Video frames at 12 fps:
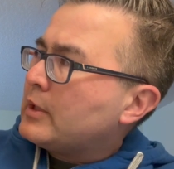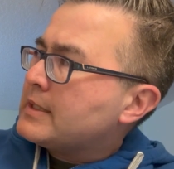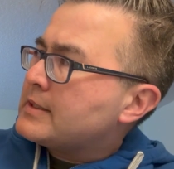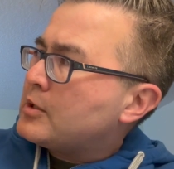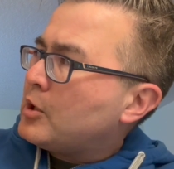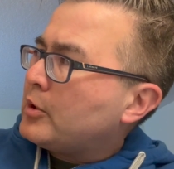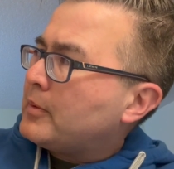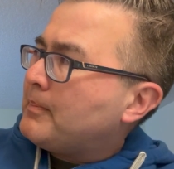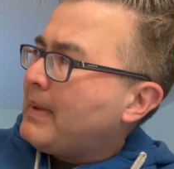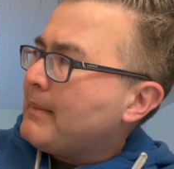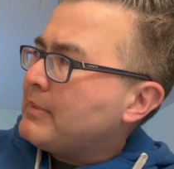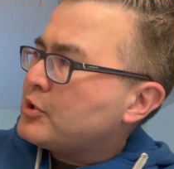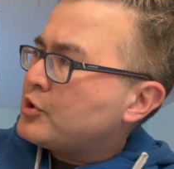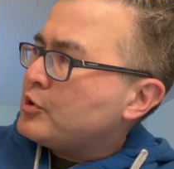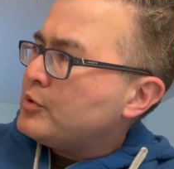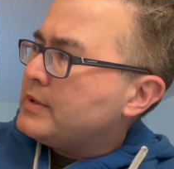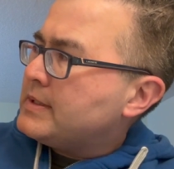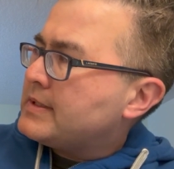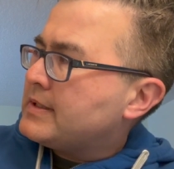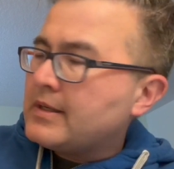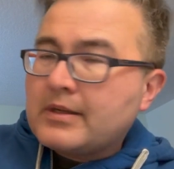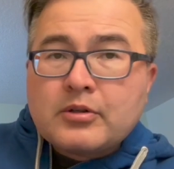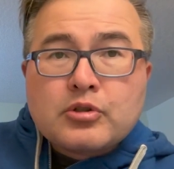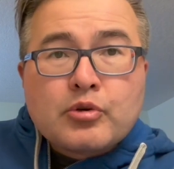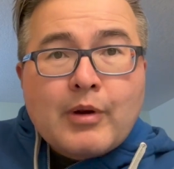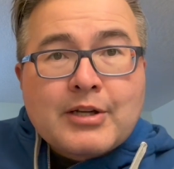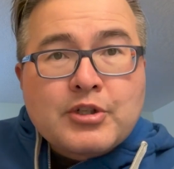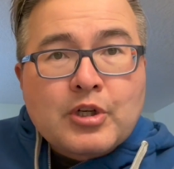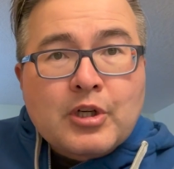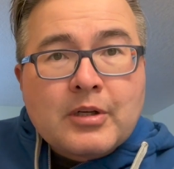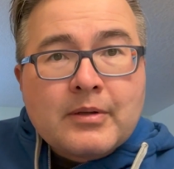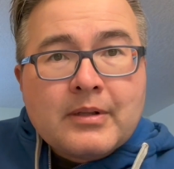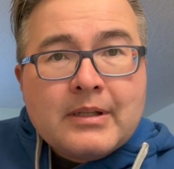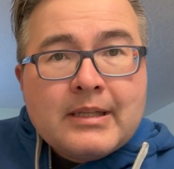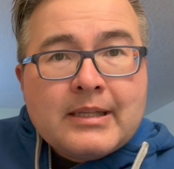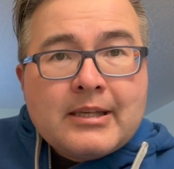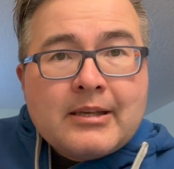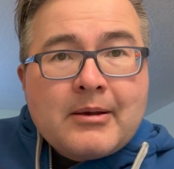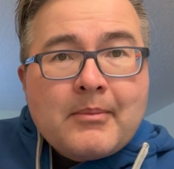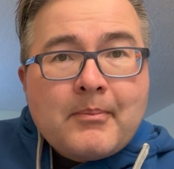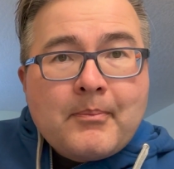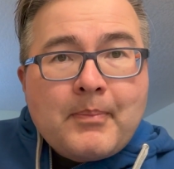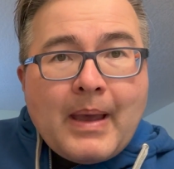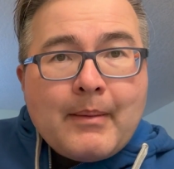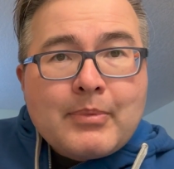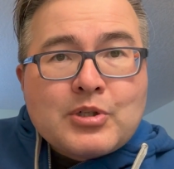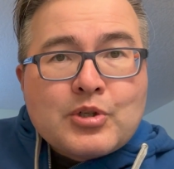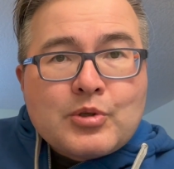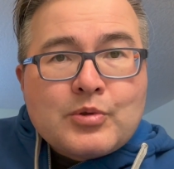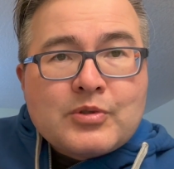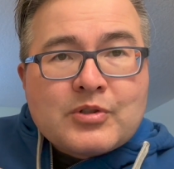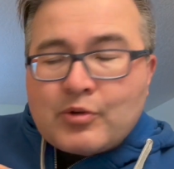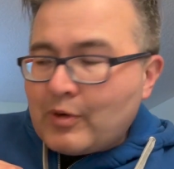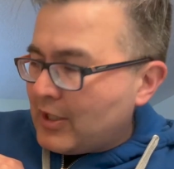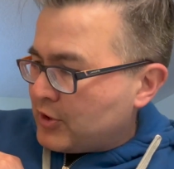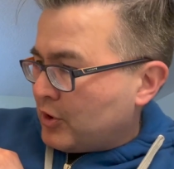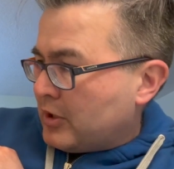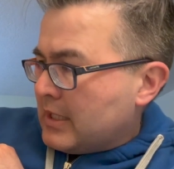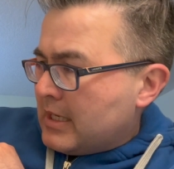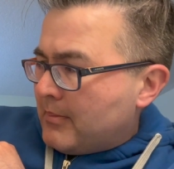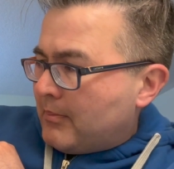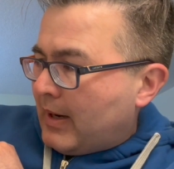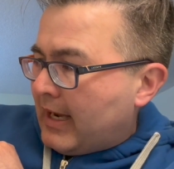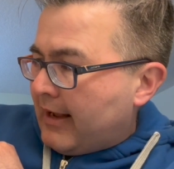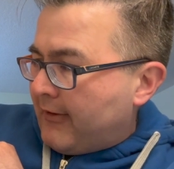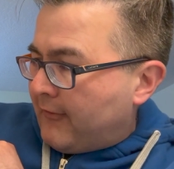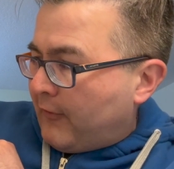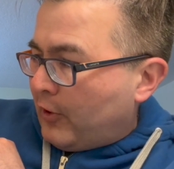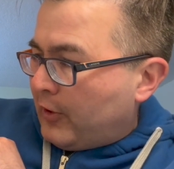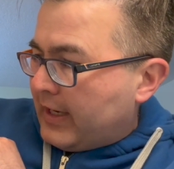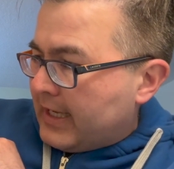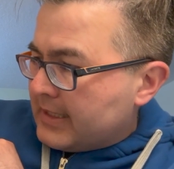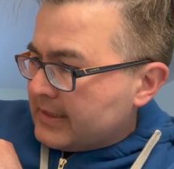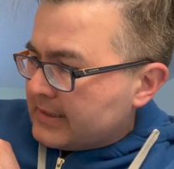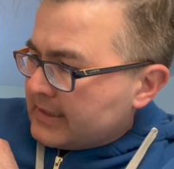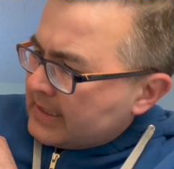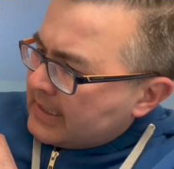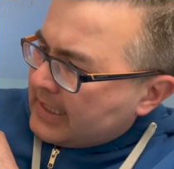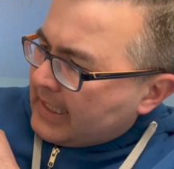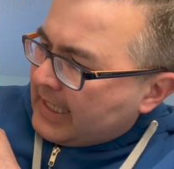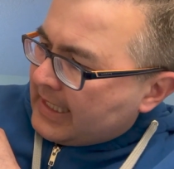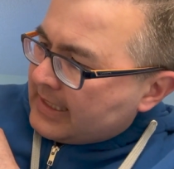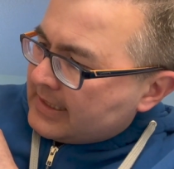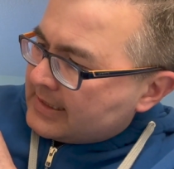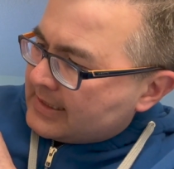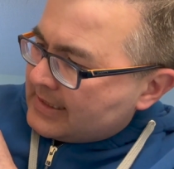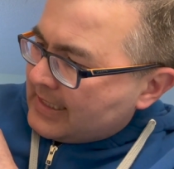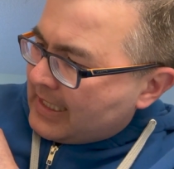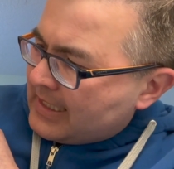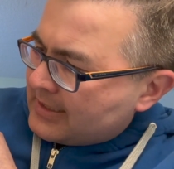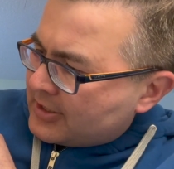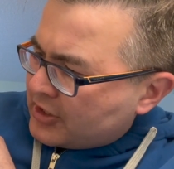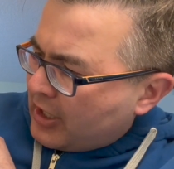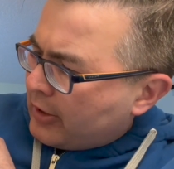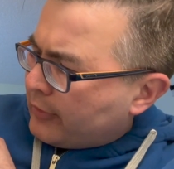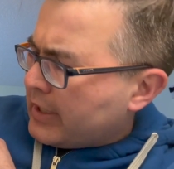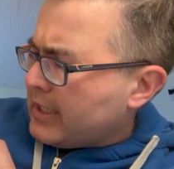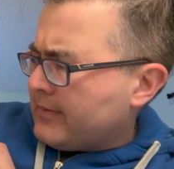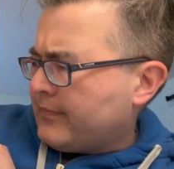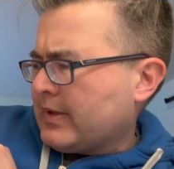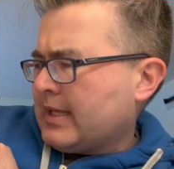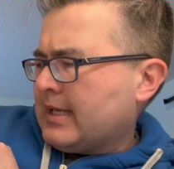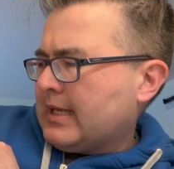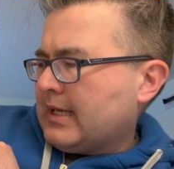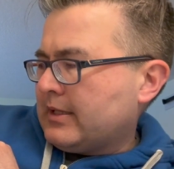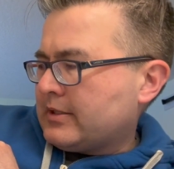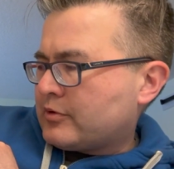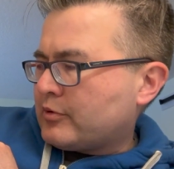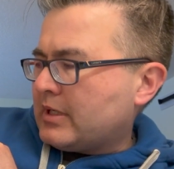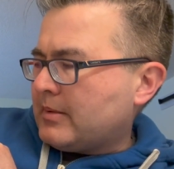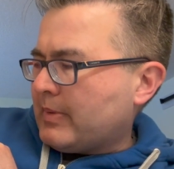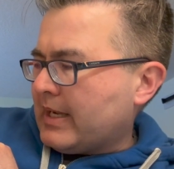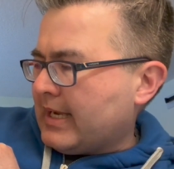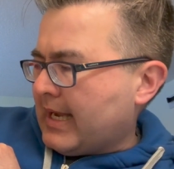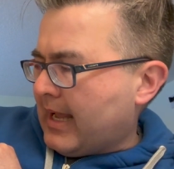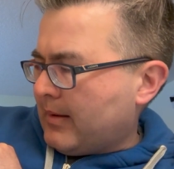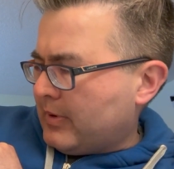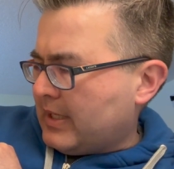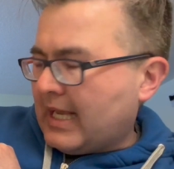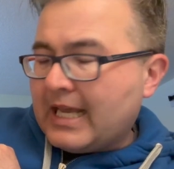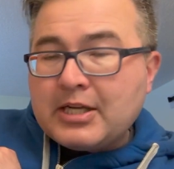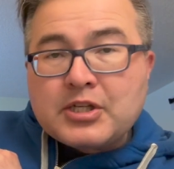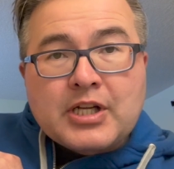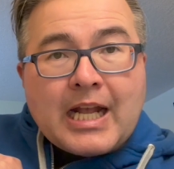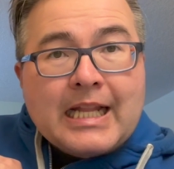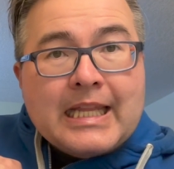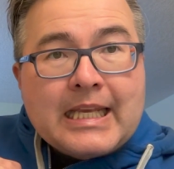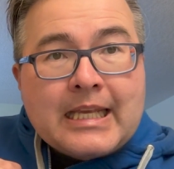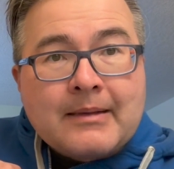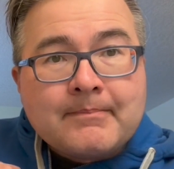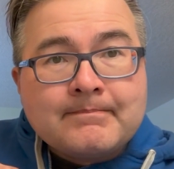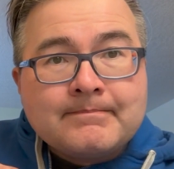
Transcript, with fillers: It's called Babajoon's Treasure. Babajoon's Treasure by Farnaz Esnaashari, illustrated by Nabi H. Ali.